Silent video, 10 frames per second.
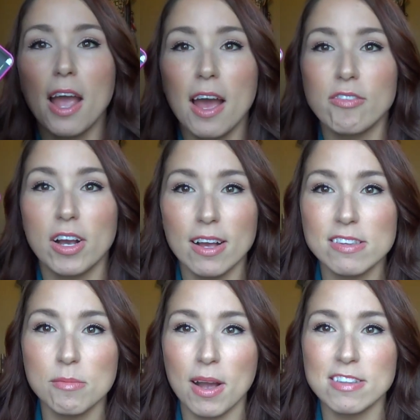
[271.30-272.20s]
I have a
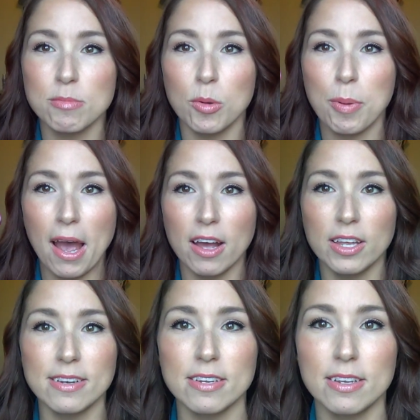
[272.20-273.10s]
customizable
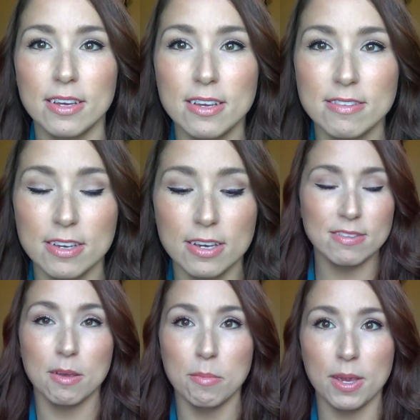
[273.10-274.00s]
palette, easy as can